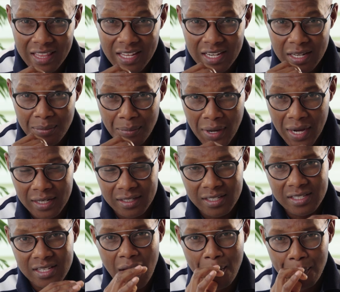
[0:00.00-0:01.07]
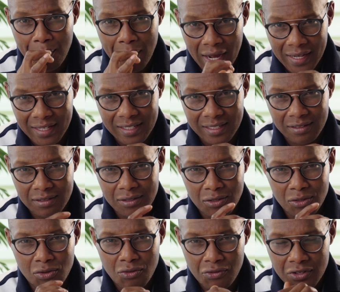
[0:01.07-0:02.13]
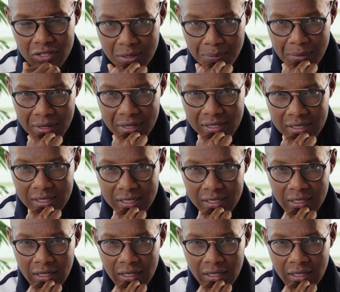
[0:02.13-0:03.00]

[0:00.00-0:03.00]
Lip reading: the demand. These are market. You do feasibility.